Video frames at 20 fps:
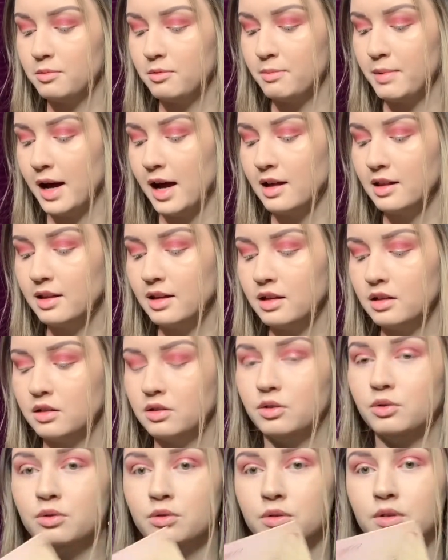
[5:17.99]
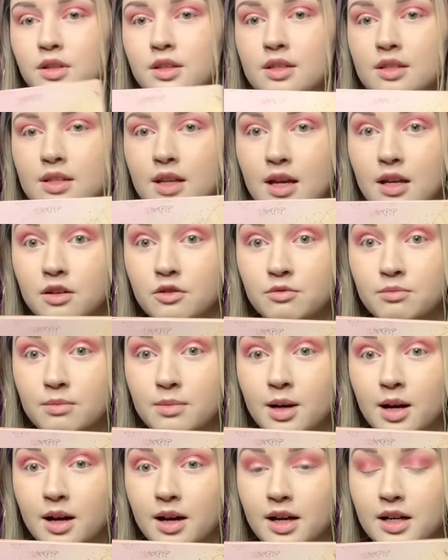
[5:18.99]
palette, Golden State of
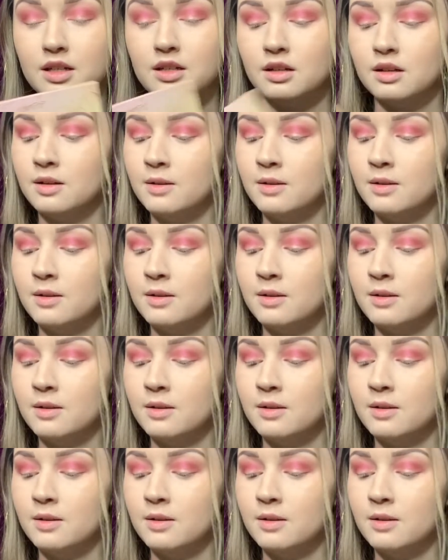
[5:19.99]
Mind.